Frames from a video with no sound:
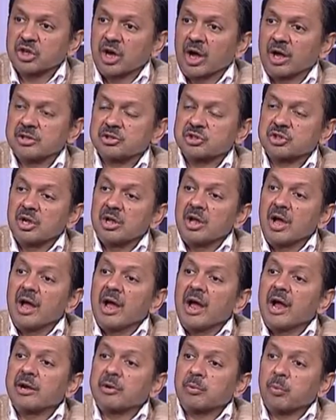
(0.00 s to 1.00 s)
charged,
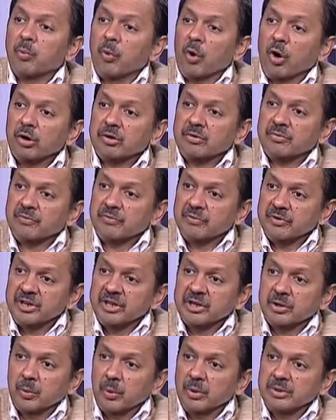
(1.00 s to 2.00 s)
at mm. what
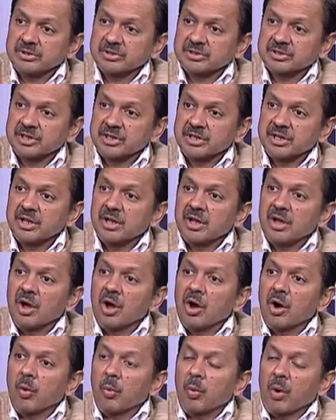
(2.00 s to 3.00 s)
frequency.
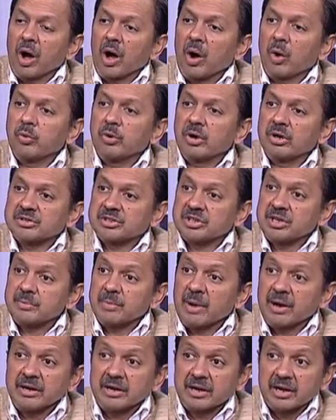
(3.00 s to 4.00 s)
How does he
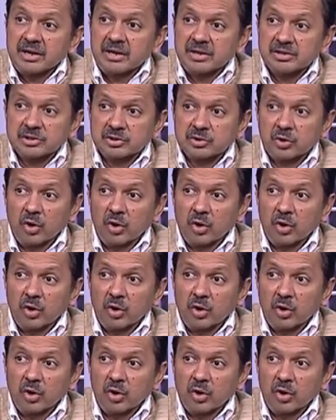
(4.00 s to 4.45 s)
maintain his